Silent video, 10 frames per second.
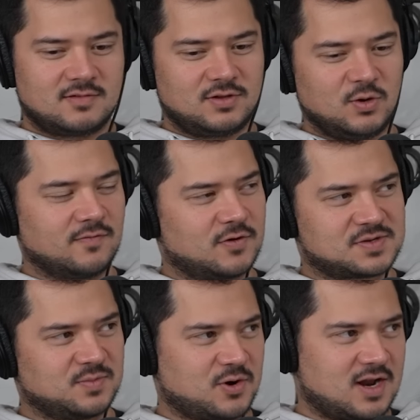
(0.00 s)

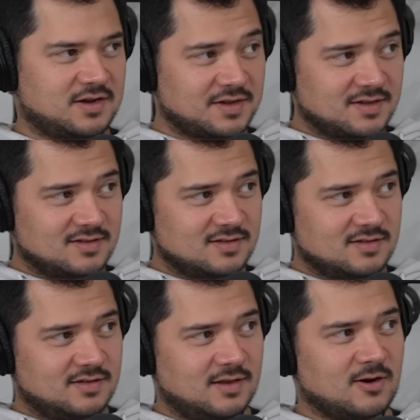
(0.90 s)
universal branding.
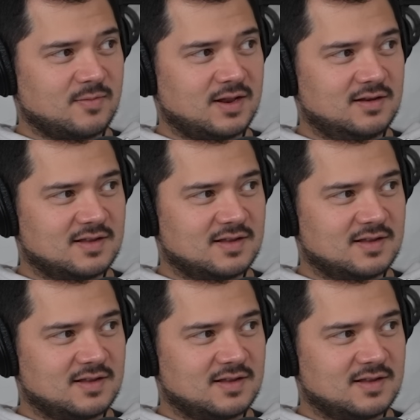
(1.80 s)
You know what I mean?